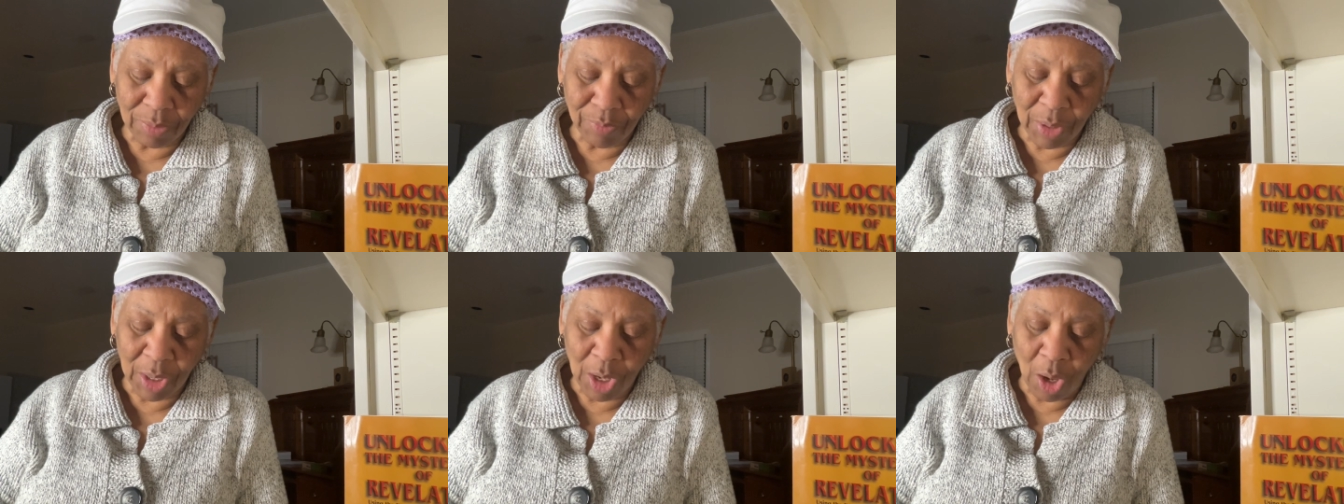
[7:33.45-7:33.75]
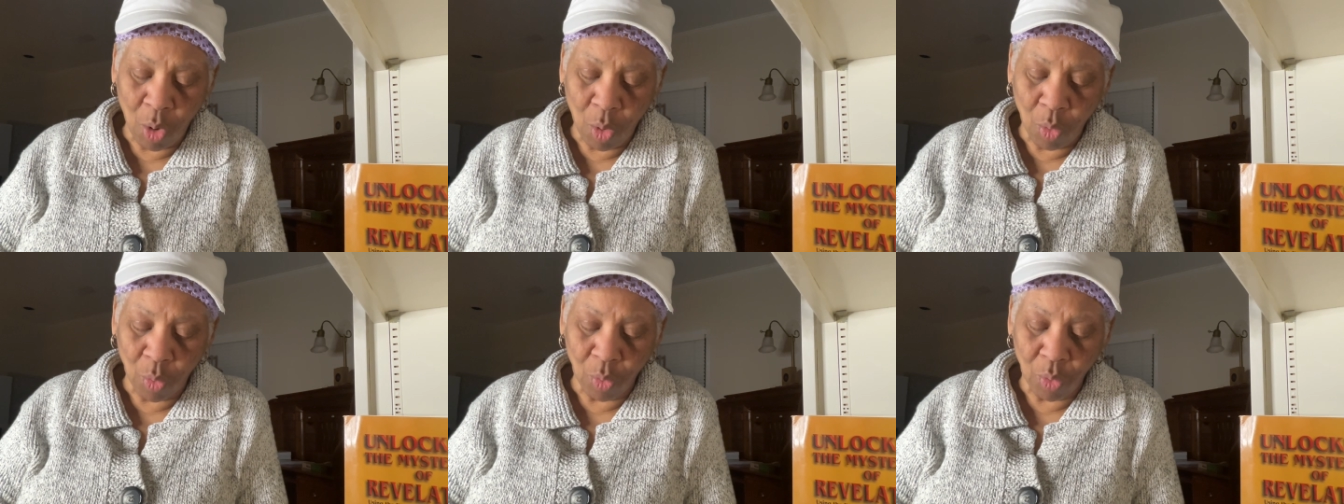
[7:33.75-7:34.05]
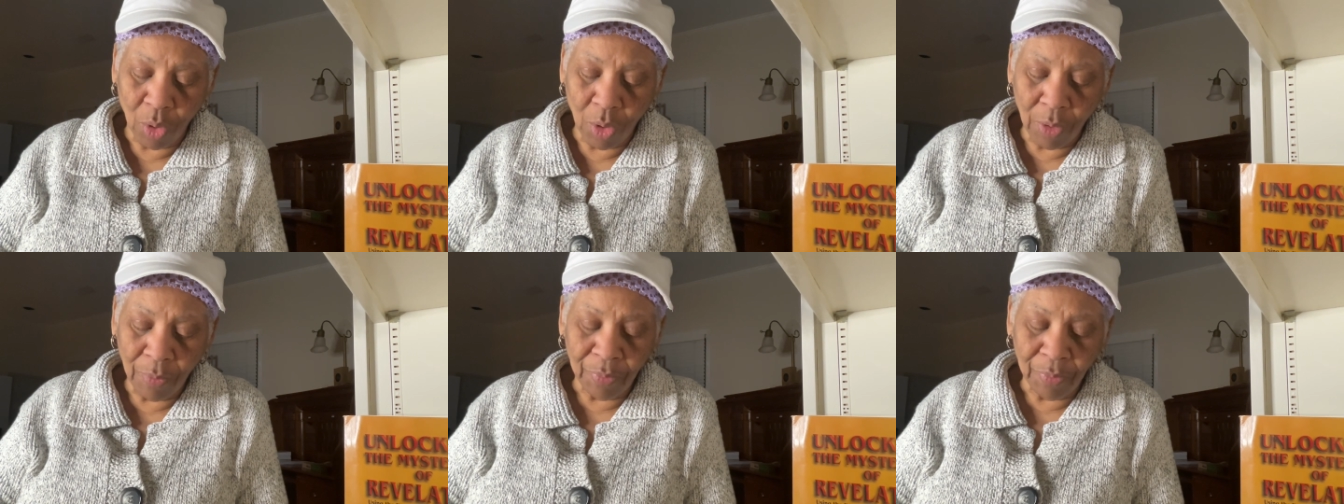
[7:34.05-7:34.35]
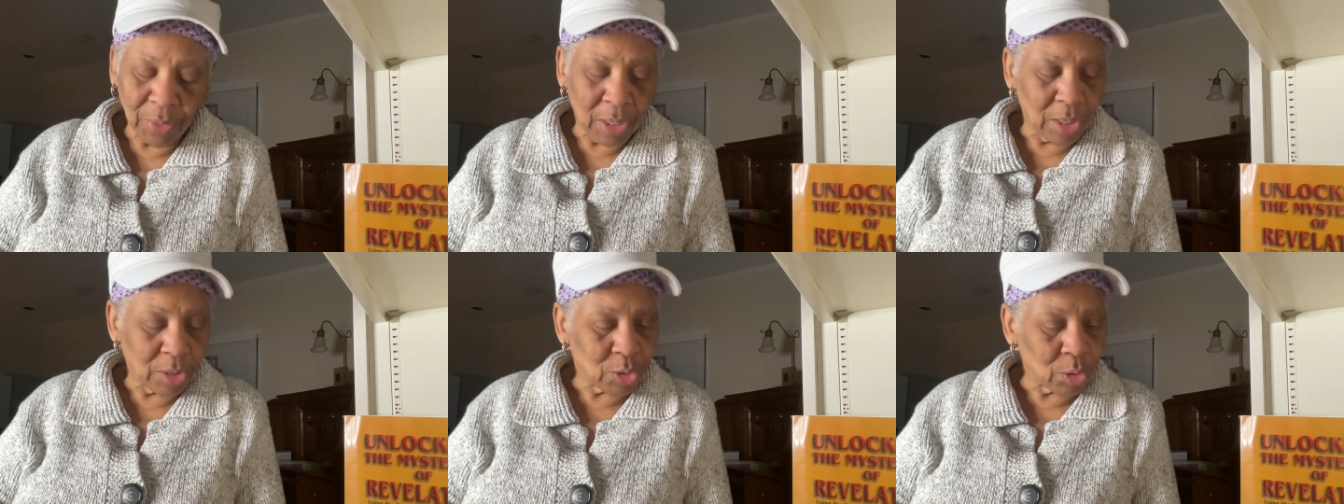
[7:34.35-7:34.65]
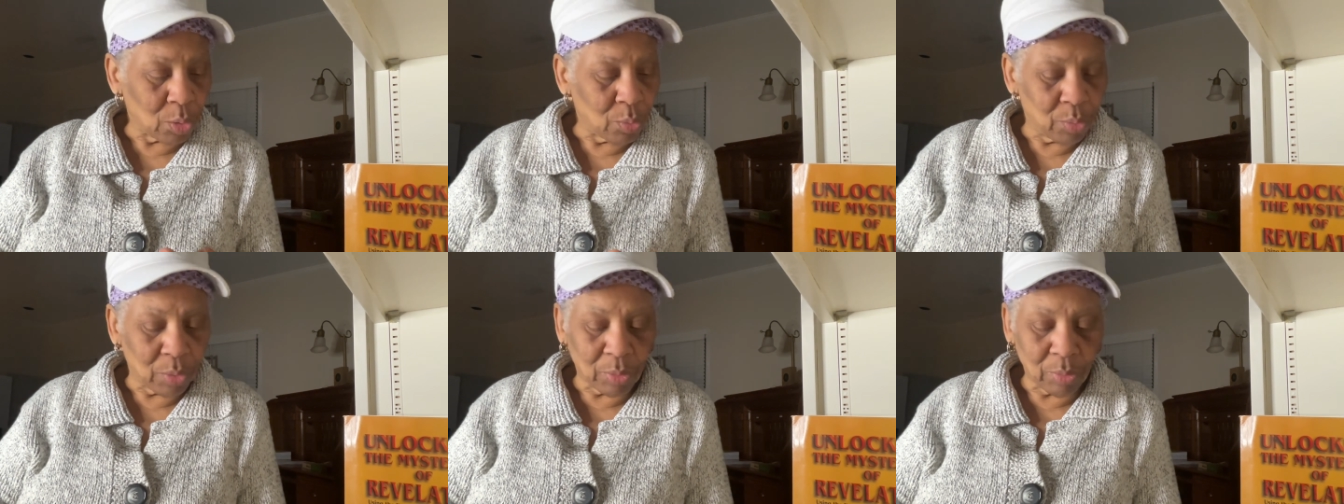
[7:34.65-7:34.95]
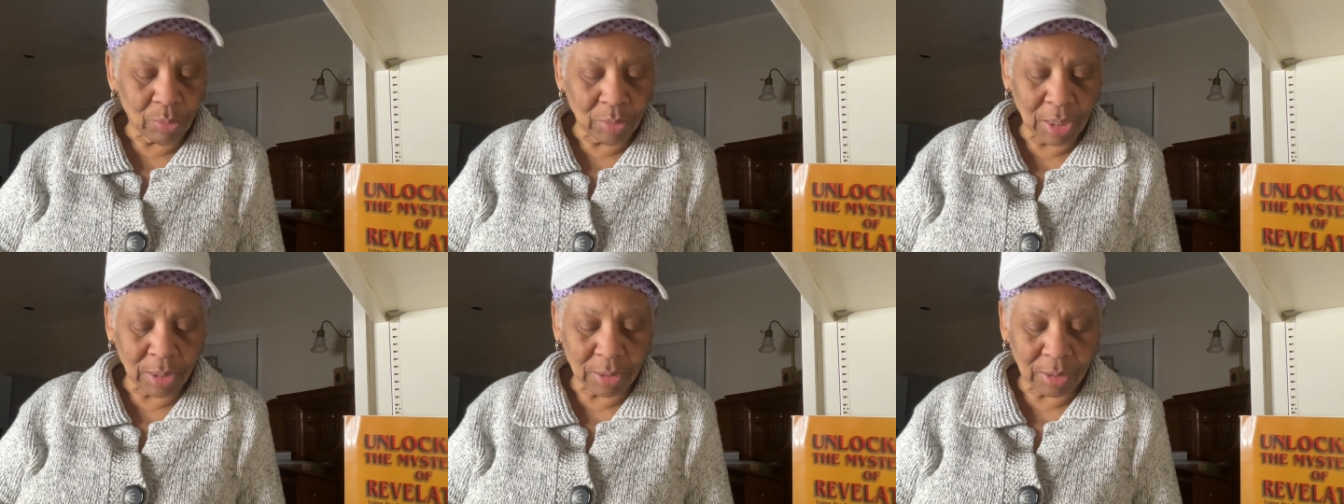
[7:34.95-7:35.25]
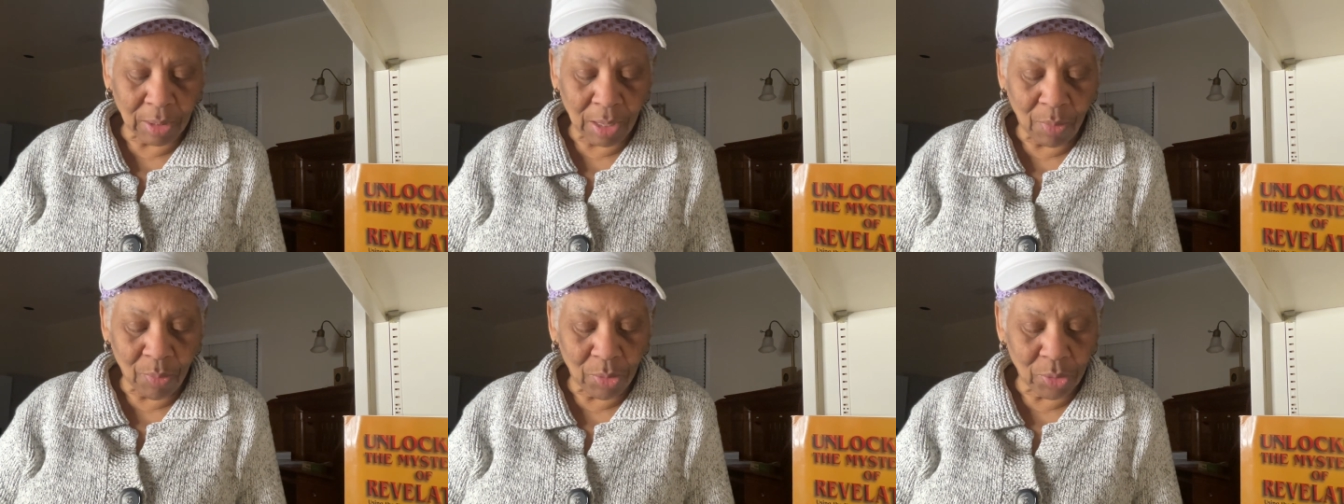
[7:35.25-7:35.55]
Behold, so
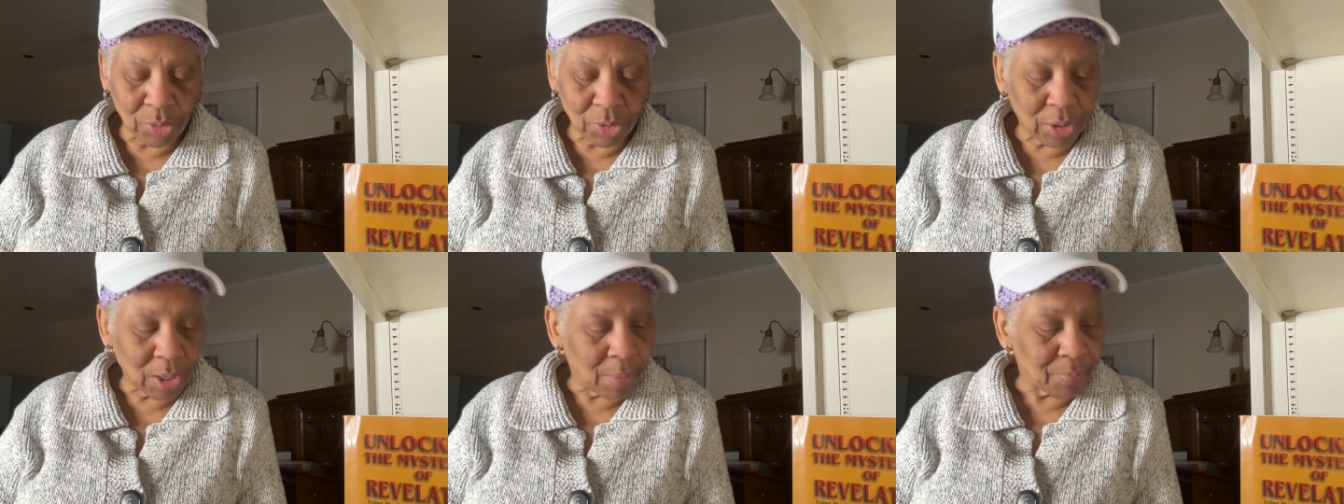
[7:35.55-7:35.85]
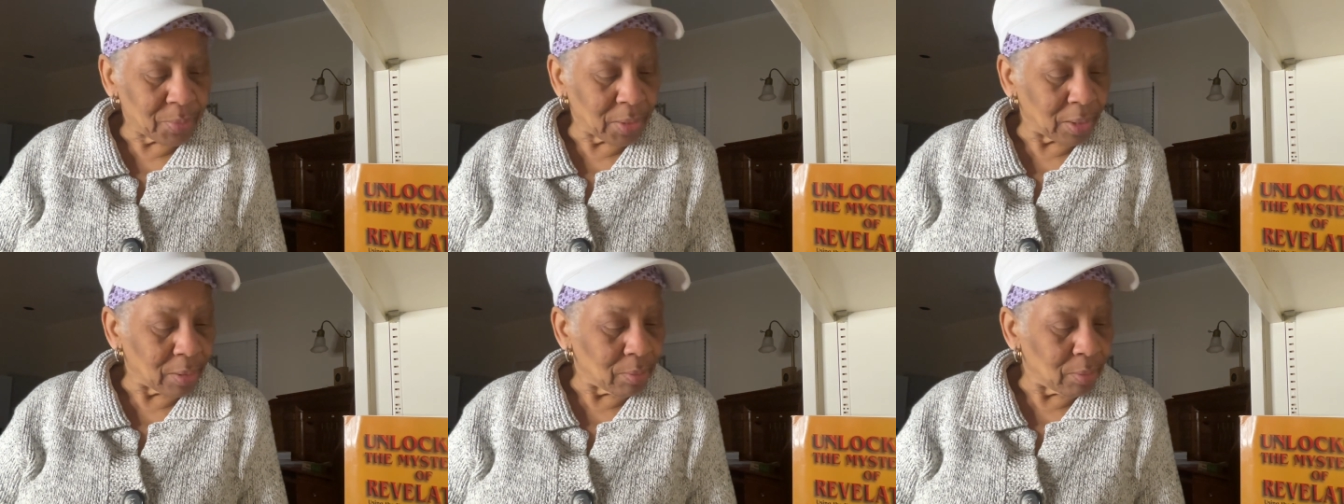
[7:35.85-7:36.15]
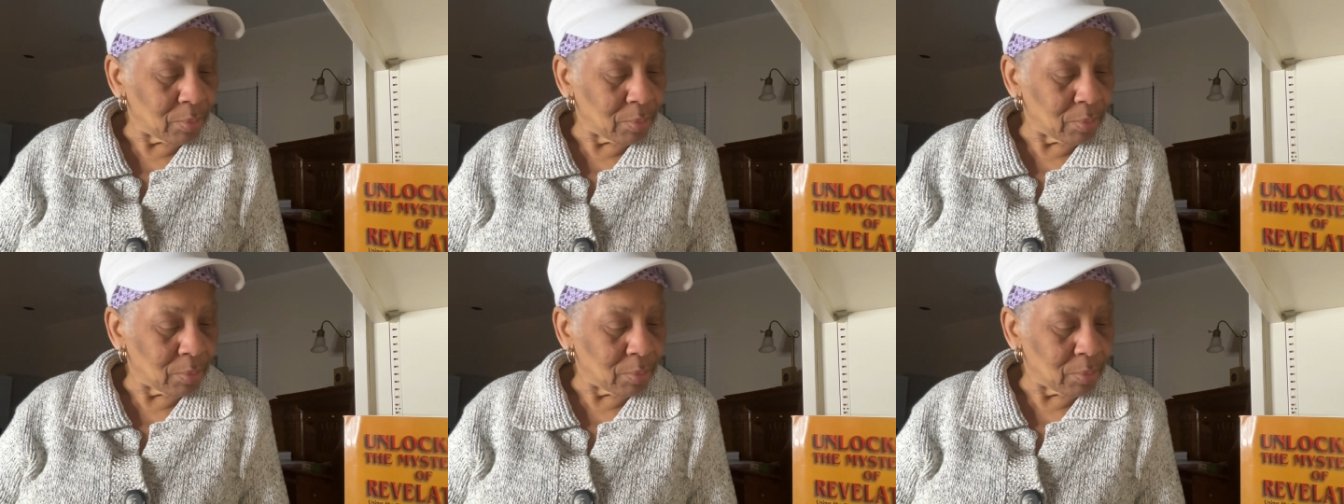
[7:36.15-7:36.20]
that's I want to stop there.